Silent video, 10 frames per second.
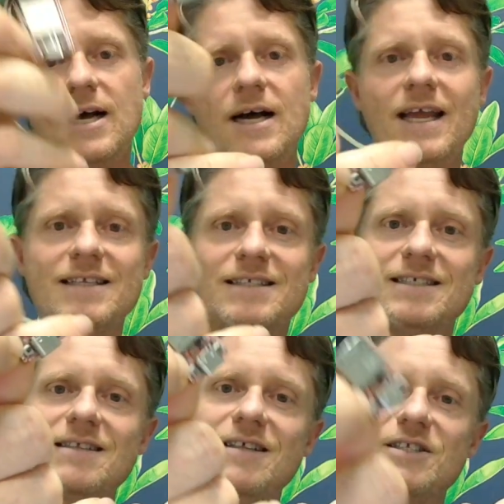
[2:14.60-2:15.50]

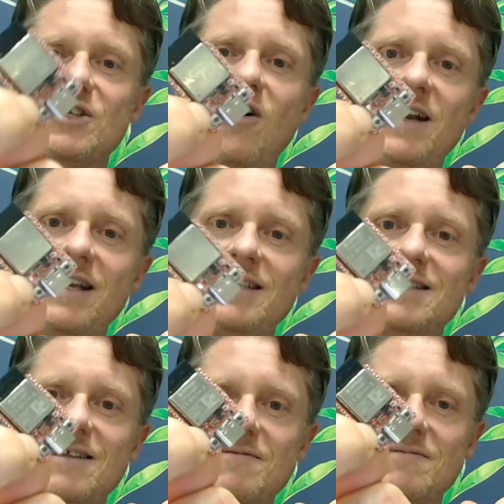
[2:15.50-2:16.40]
It's the
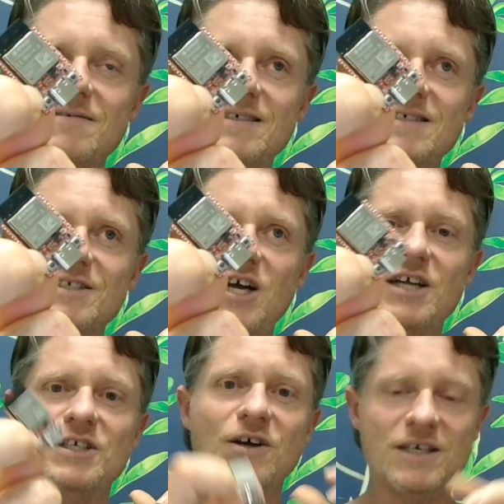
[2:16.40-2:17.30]
tiniest little
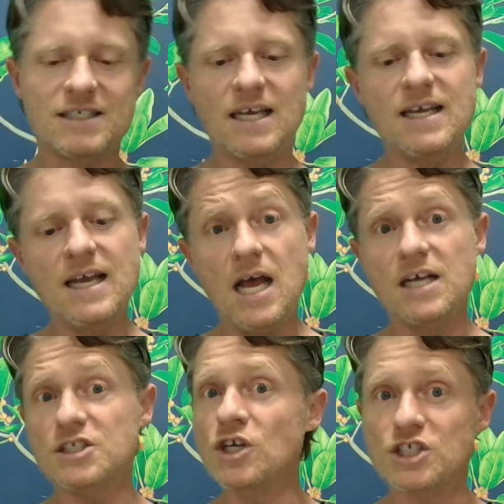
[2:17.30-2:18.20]
charging IC.
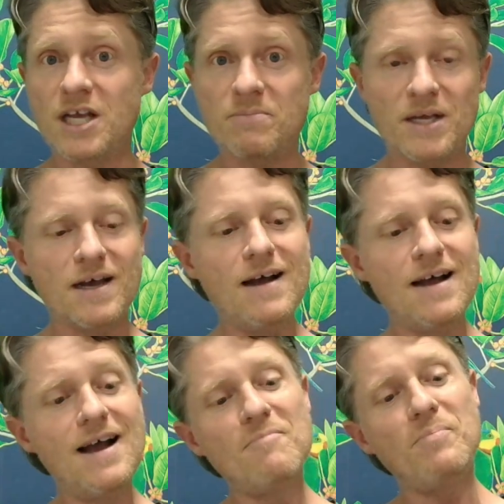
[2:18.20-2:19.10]
It's not cheap either,
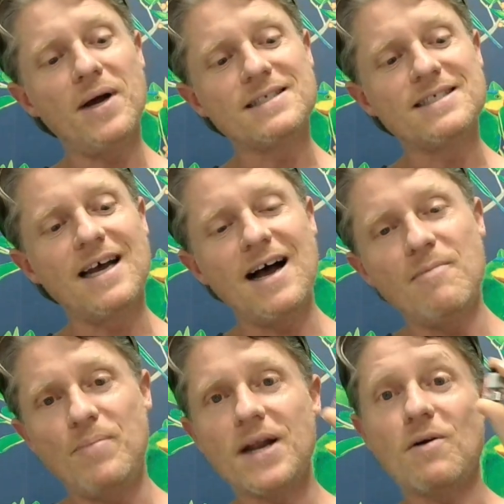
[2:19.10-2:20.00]
but
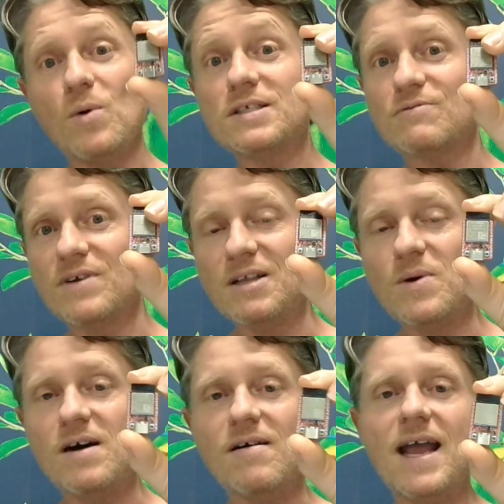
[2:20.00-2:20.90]
it works really
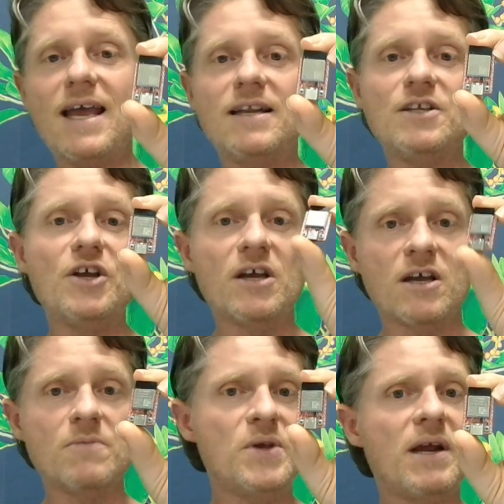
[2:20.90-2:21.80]
well, and you can
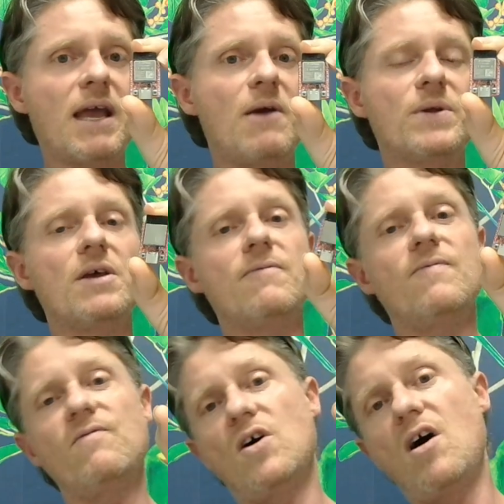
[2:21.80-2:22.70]
communicate with it
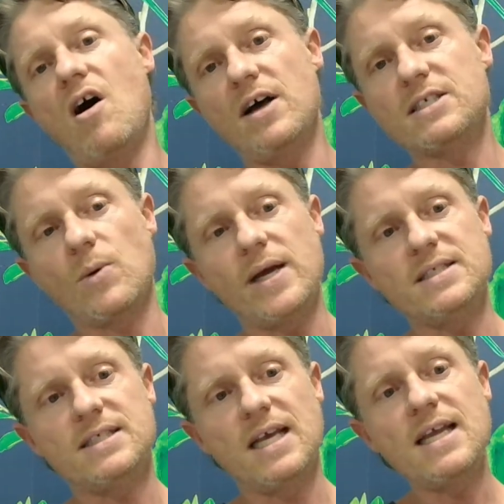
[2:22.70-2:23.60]
via
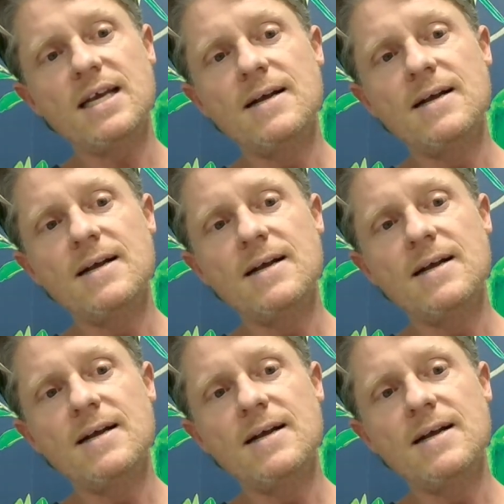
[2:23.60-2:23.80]
I2C.